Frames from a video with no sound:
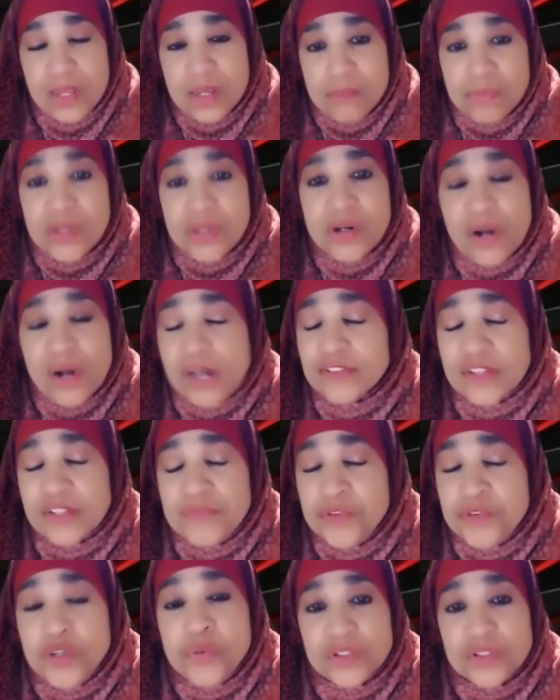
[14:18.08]
Because
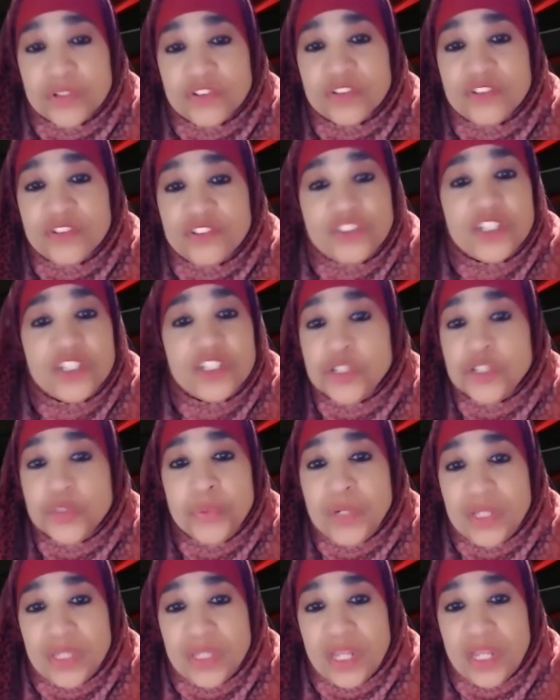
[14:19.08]
if you were sincere, you
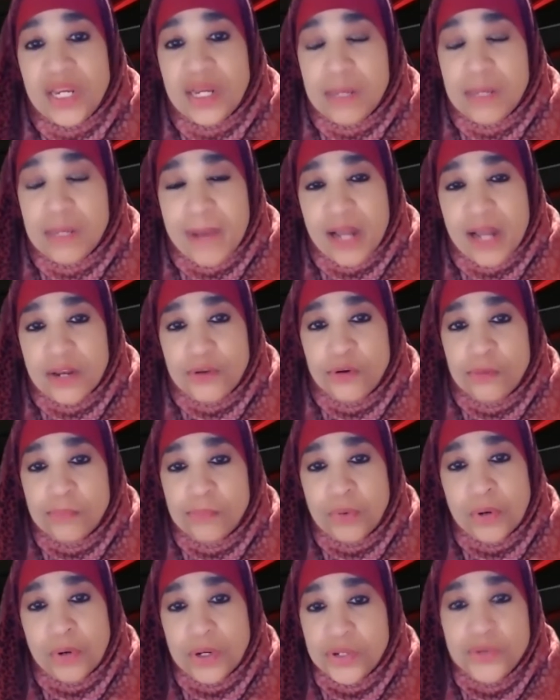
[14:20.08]
wouldn't think about it no
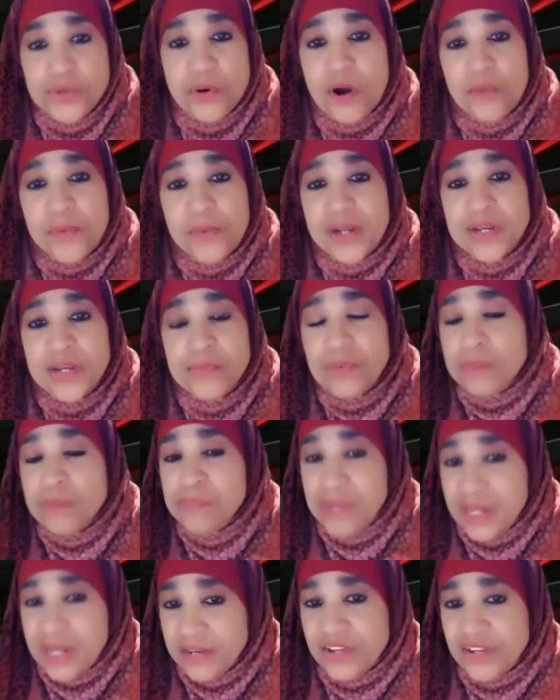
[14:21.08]
more. You already
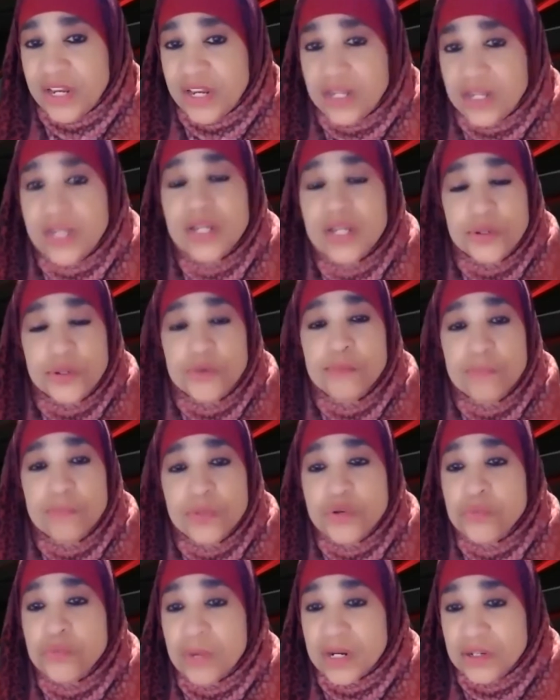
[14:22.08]
repented, you
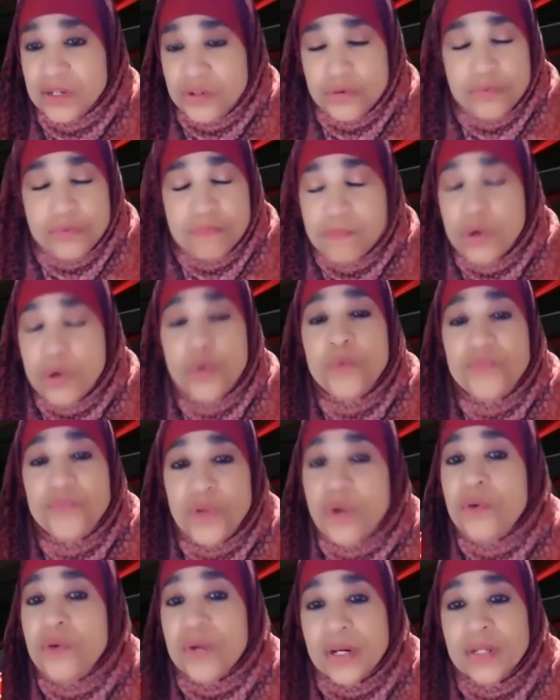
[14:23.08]
moved
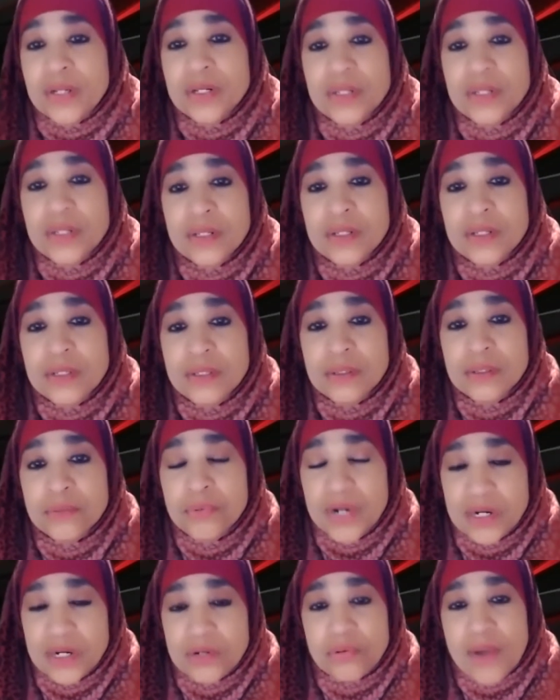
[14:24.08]
on.
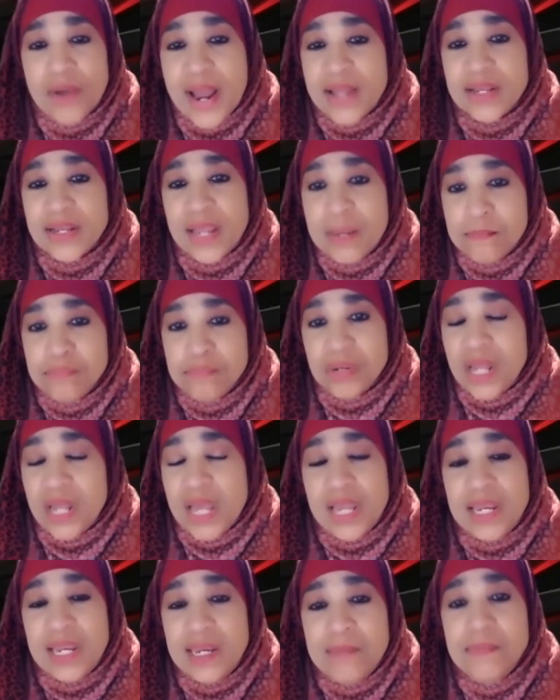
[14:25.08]
Regret and
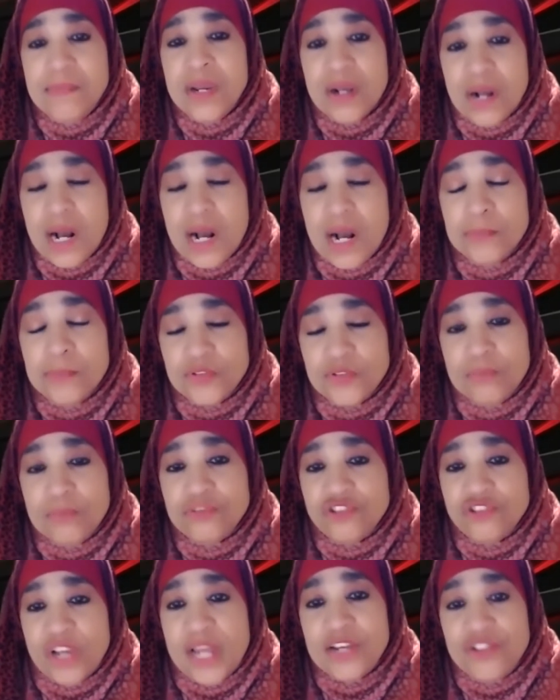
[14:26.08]
blame comes from
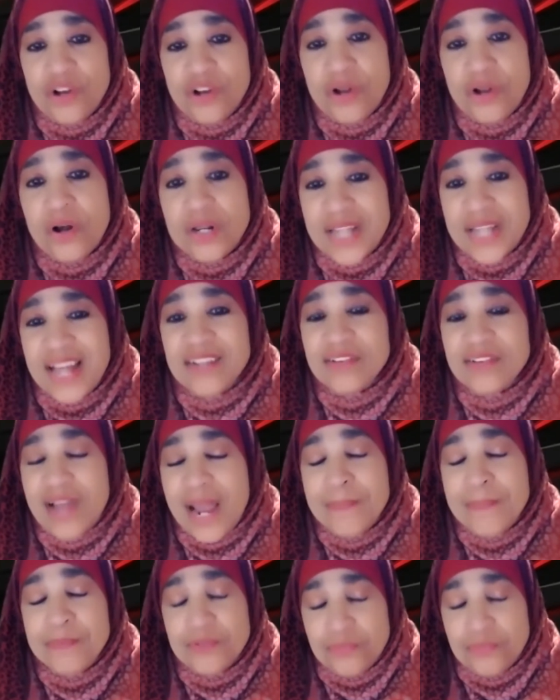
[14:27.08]
shaitan, that
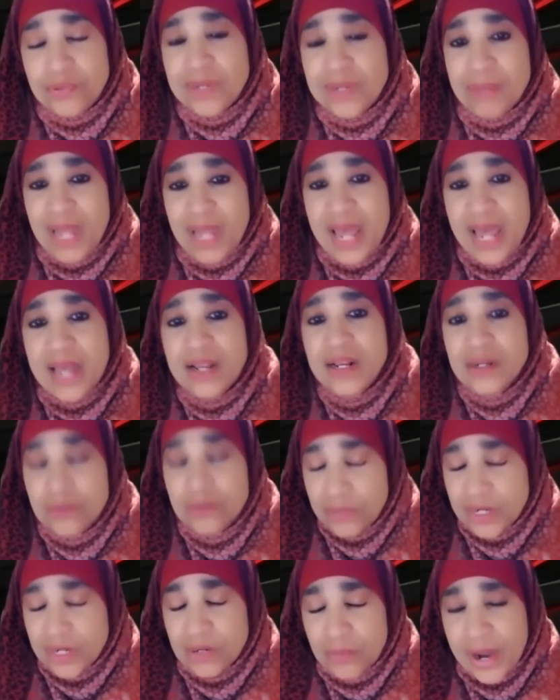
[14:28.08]
type of regret.
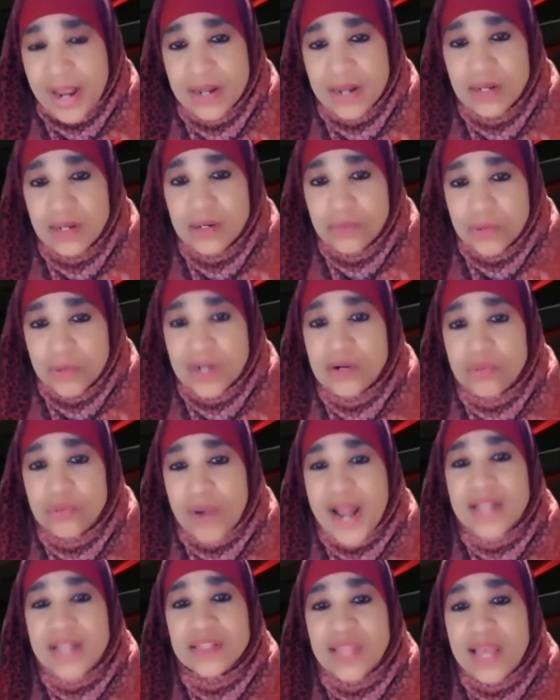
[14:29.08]

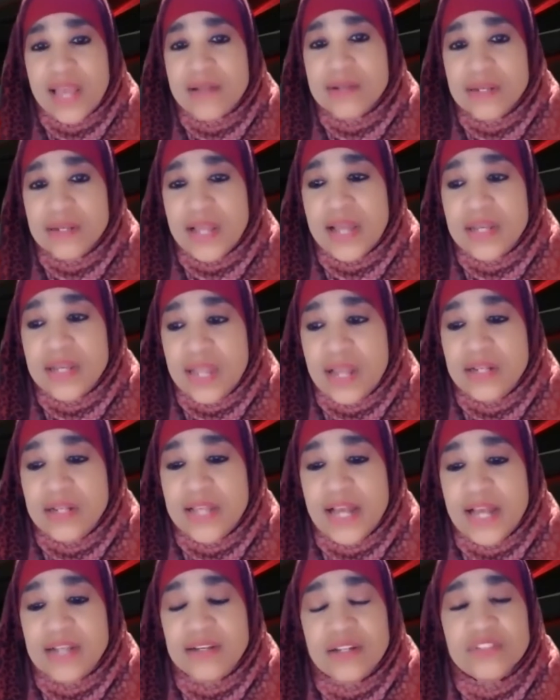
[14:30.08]
Regret
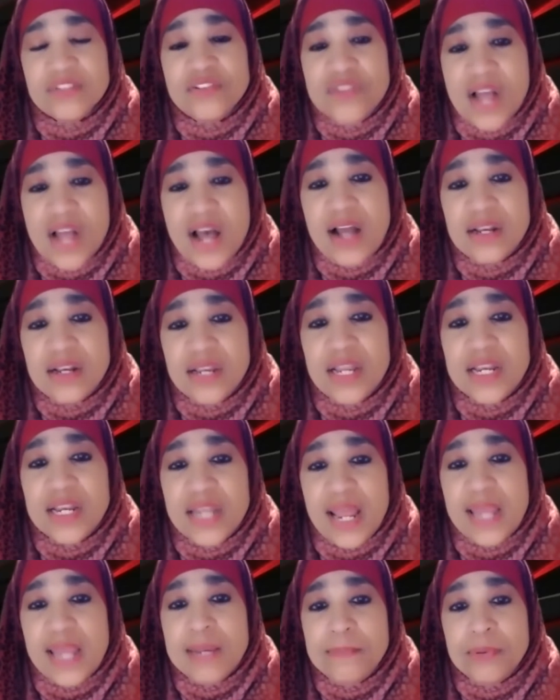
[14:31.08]
that does not
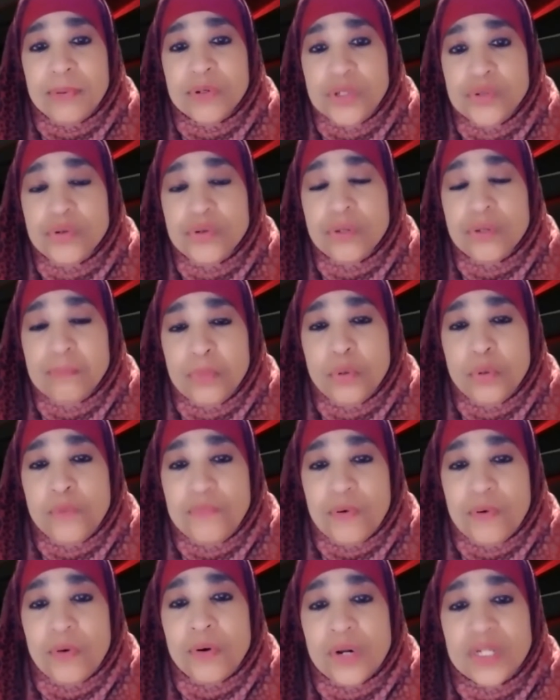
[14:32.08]
enable you to
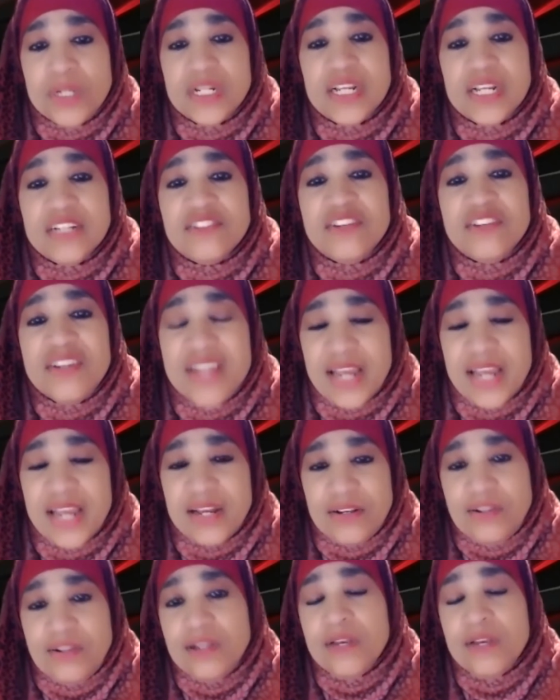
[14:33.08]
move on is
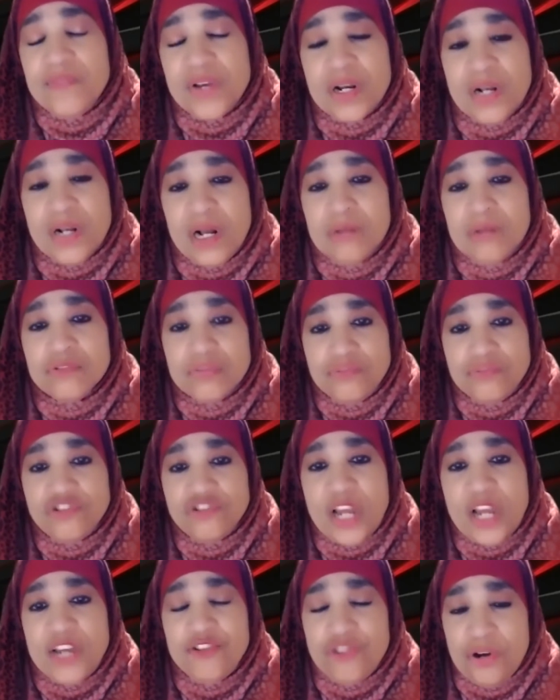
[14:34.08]
negative and comes from
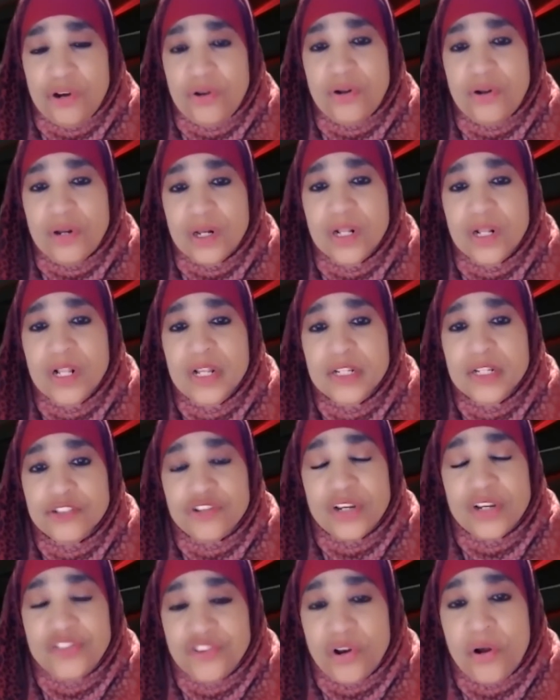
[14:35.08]
shaitan.
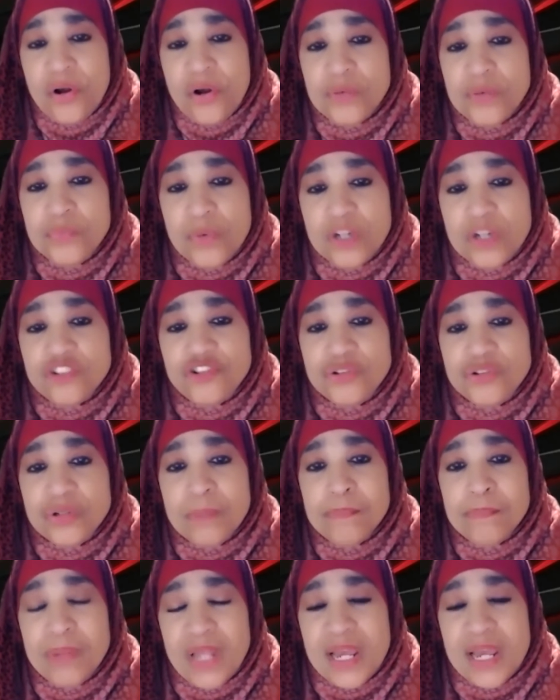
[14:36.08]
Shaitan wants you to
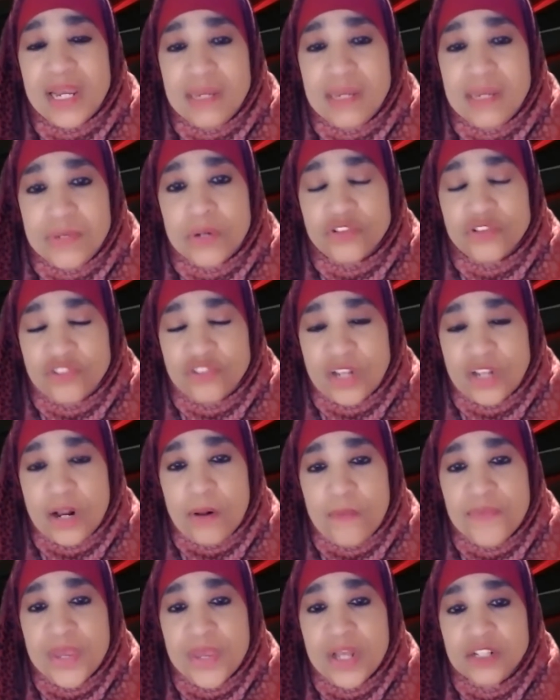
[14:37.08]
blame
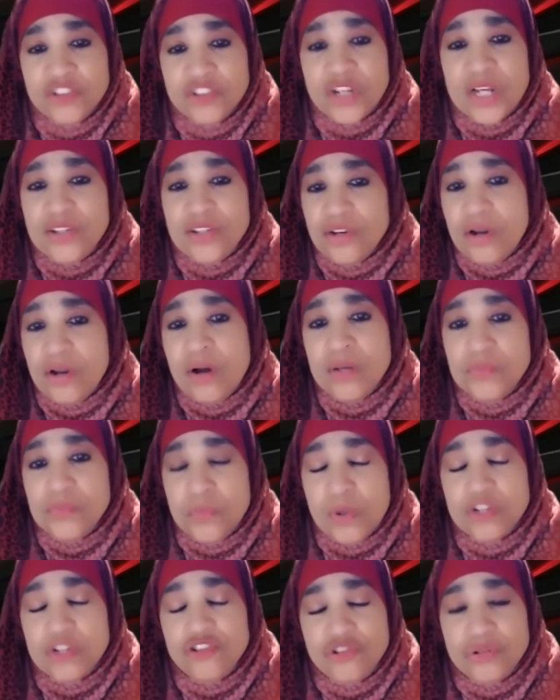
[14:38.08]
yourself. Shaitan
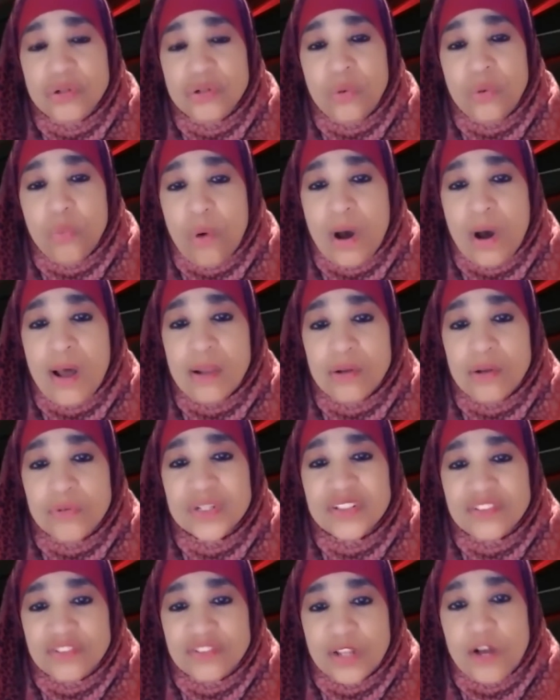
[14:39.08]
wants you to wallow
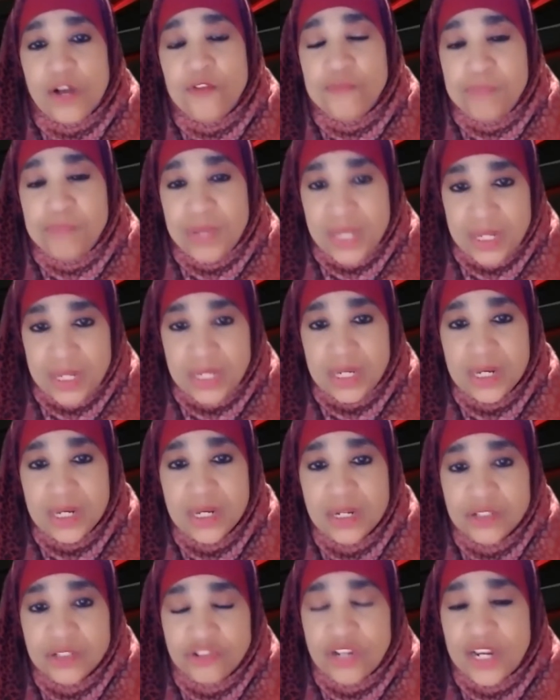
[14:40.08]
in self-pity.
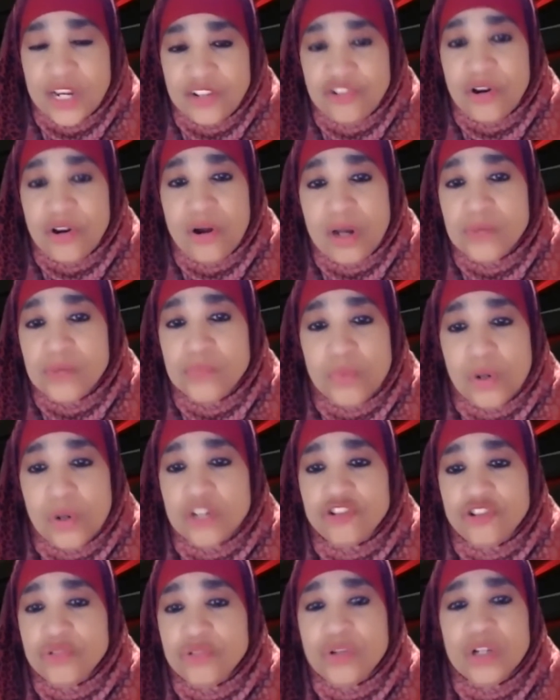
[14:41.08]
Shaitan
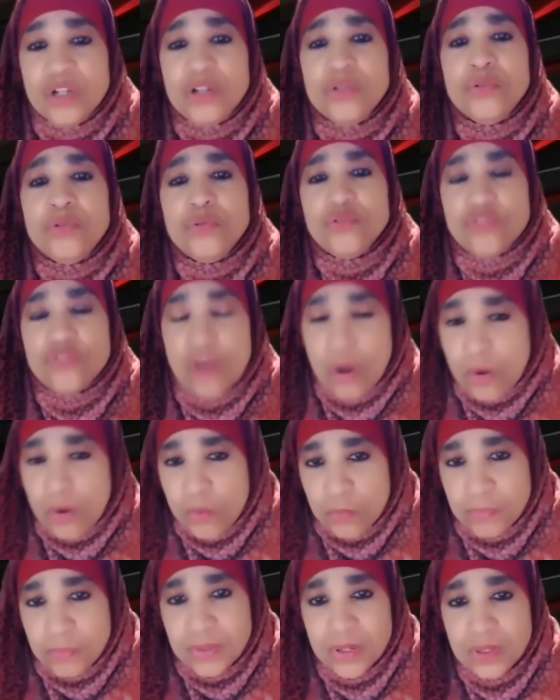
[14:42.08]
wants you to lose
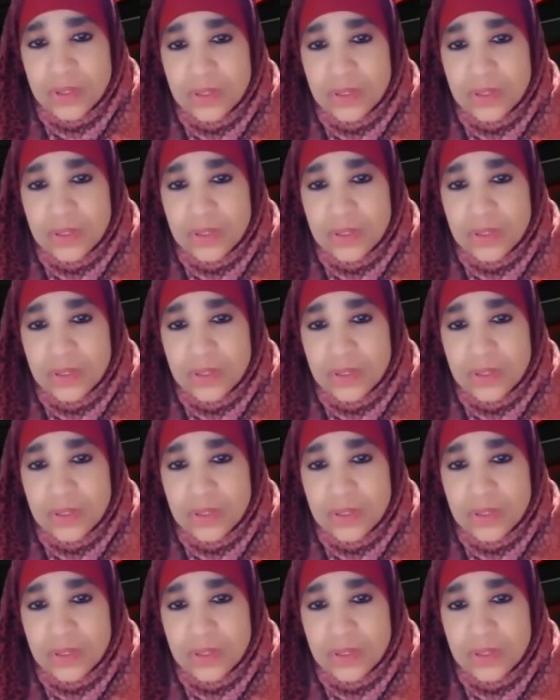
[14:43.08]
hope.